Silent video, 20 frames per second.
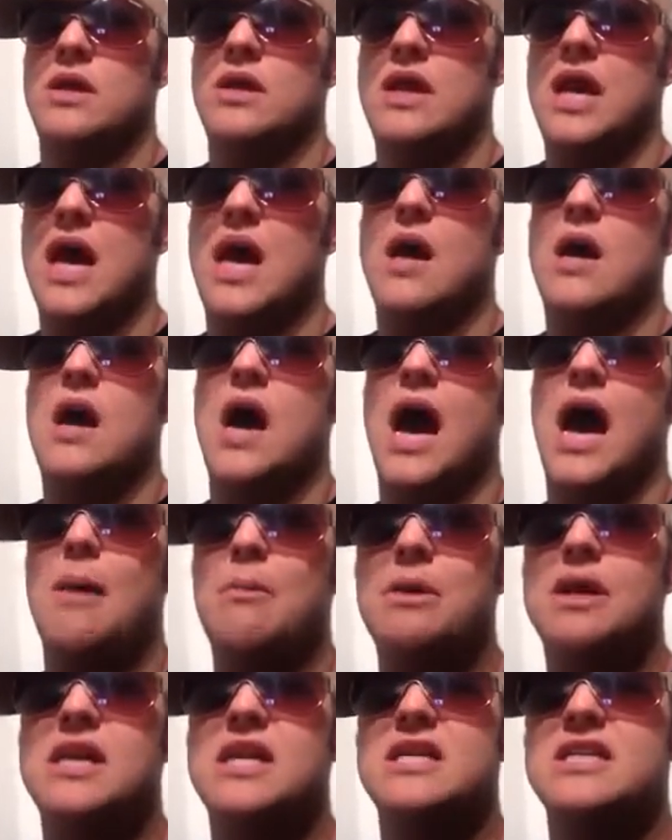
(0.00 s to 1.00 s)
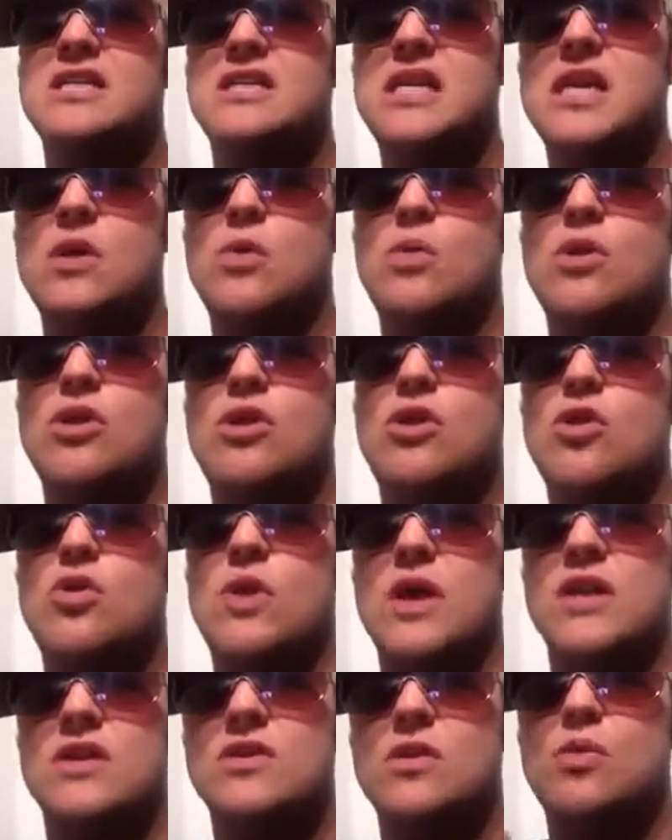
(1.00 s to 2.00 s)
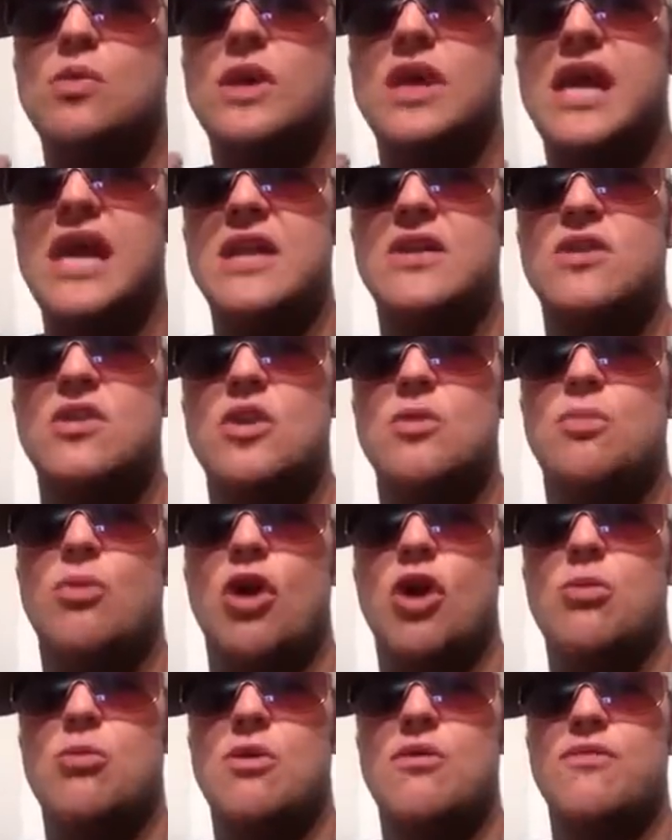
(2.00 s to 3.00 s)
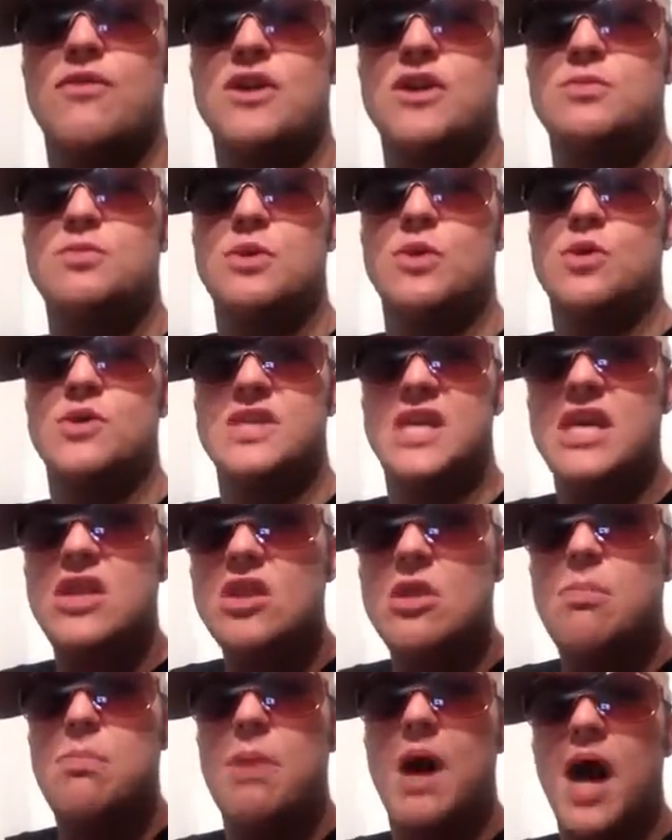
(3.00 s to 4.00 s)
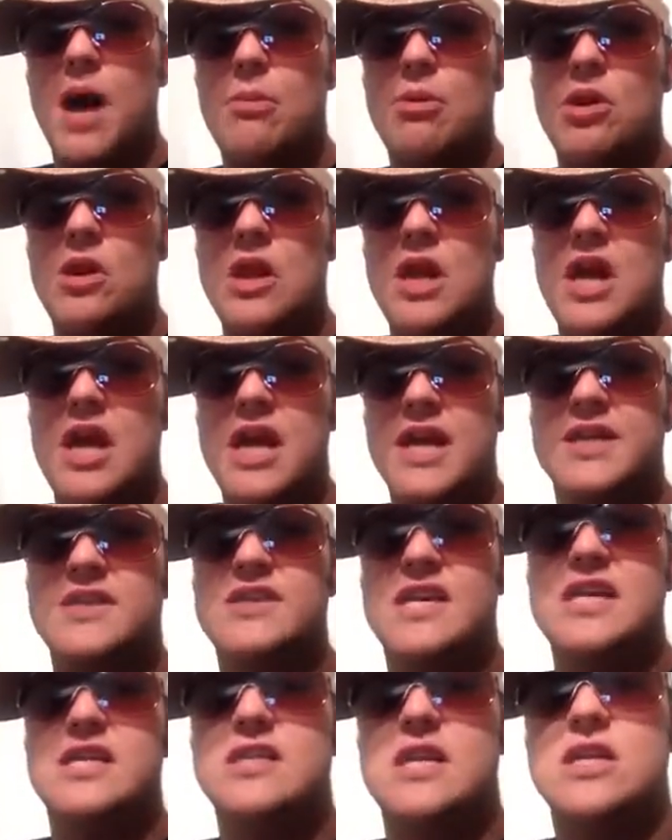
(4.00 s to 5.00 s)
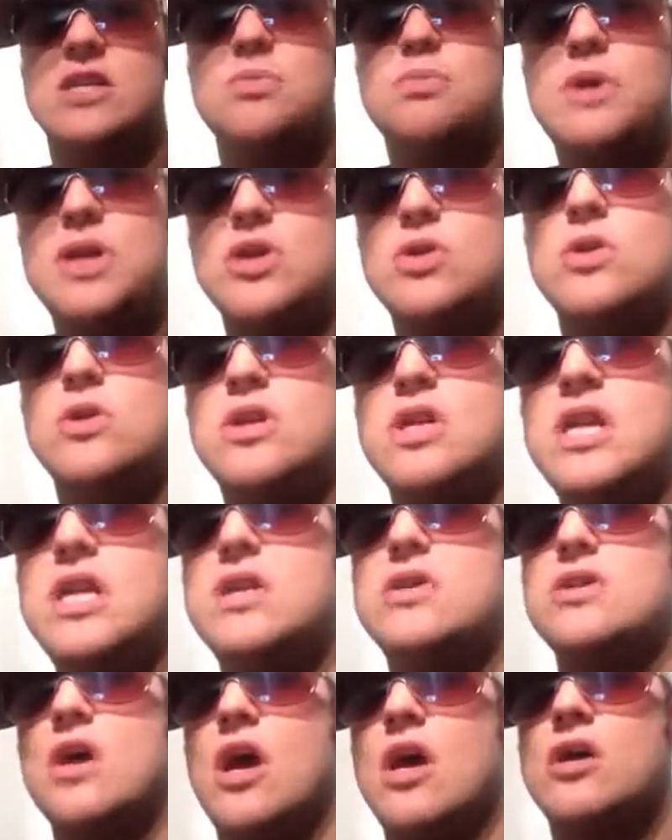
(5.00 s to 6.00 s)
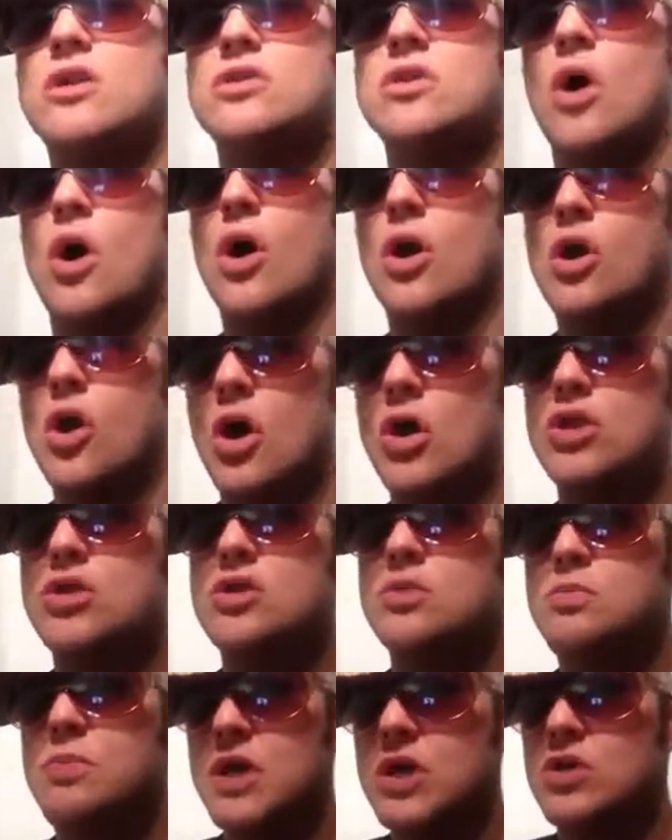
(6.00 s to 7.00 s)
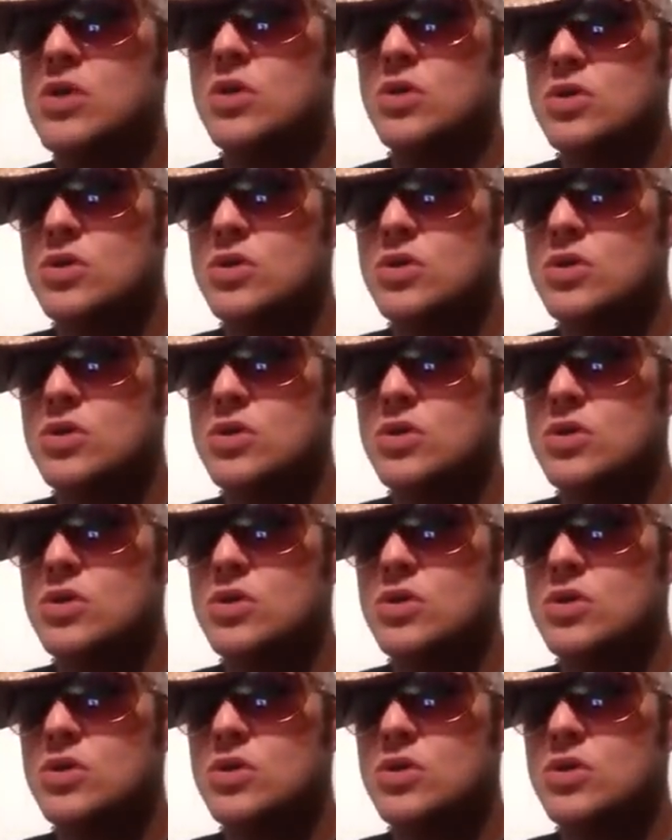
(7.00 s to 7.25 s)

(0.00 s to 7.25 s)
Now, I'm going to stick with you until we get to the bottom of this, because in the Bible, it says that special needs oaks are God's special